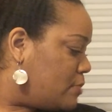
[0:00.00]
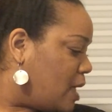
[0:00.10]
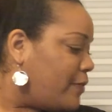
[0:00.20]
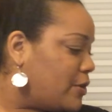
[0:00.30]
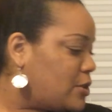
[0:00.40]

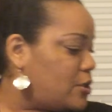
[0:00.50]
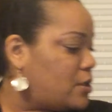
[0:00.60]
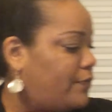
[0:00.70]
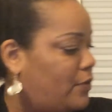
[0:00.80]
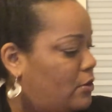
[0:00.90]
I
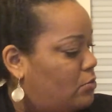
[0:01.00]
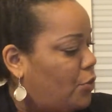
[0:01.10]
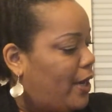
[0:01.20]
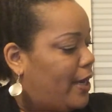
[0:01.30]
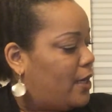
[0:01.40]
purchased a few
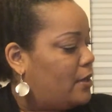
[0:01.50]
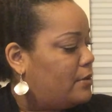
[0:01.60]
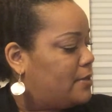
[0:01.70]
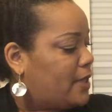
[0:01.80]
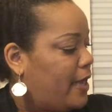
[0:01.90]
more
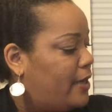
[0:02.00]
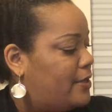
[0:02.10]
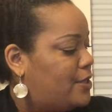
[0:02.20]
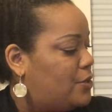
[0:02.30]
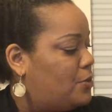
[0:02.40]
items. I
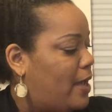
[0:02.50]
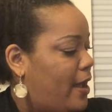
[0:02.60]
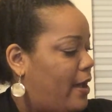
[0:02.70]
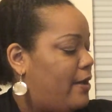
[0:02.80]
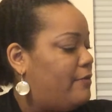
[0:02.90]
do
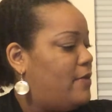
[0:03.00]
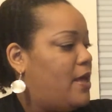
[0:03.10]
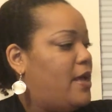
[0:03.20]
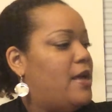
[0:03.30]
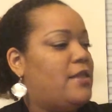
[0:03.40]
have,
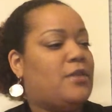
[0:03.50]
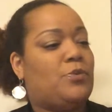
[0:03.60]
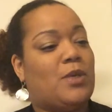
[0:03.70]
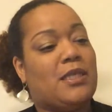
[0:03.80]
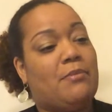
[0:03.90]
this
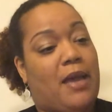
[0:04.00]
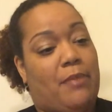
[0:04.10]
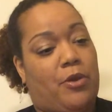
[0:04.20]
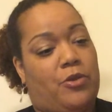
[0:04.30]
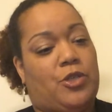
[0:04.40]
wasn't my
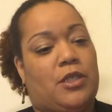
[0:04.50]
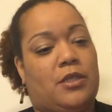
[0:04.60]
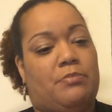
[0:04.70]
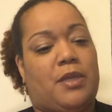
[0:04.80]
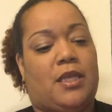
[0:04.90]

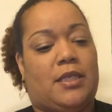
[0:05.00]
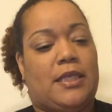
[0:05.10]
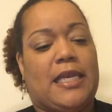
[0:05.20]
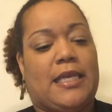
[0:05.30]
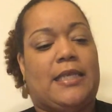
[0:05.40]
purchase, but this
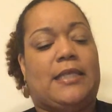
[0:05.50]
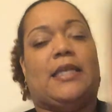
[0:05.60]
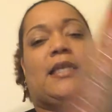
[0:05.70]
is a